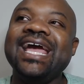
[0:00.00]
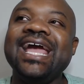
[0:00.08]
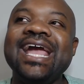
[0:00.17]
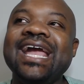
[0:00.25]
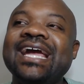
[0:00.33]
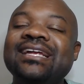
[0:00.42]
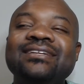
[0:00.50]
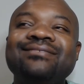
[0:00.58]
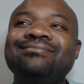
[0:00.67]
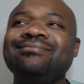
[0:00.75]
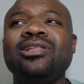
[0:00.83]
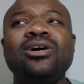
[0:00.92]

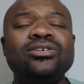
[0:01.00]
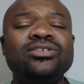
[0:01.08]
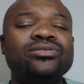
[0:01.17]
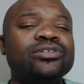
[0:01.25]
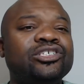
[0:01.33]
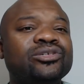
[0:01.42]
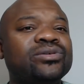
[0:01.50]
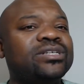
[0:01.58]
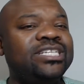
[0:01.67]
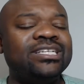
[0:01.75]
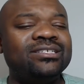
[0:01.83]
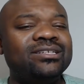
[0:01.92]
And long story short,
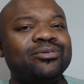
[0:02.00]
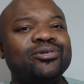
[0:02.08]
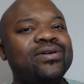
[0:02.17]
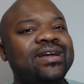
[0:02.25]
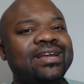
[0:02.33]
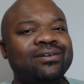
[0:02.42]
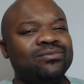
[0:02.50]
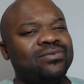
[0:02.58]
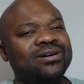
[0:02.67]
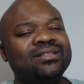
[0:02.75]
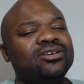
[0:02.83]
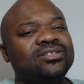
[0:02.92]
she ended up creating
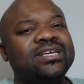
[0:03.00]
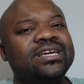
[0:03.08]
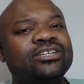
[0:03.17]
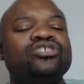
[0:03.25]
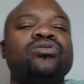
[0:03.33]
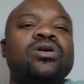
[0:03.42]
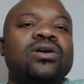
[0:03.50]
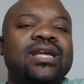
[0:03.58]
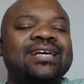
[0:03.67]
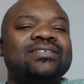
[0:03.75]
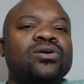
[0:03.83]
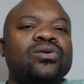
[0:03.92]
what looks like a straw and
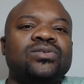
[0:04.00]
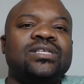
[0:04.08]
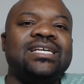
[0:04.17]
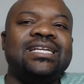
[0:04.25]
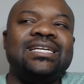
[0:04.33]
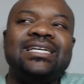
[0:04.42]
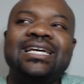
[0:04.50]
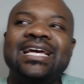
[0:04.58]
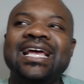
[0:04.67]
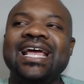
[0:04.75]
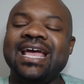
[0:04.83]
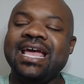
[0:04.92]
has holes in it.
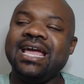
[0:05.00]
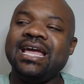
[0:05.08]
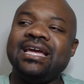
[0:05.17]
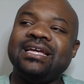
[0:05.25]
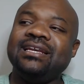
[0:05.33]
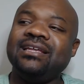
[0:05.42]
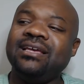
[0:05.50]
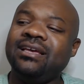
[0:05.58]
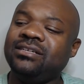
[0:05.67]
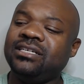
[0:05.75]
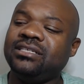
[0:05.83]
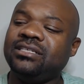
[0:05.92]
And it
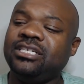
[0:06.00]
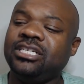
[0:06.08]
just she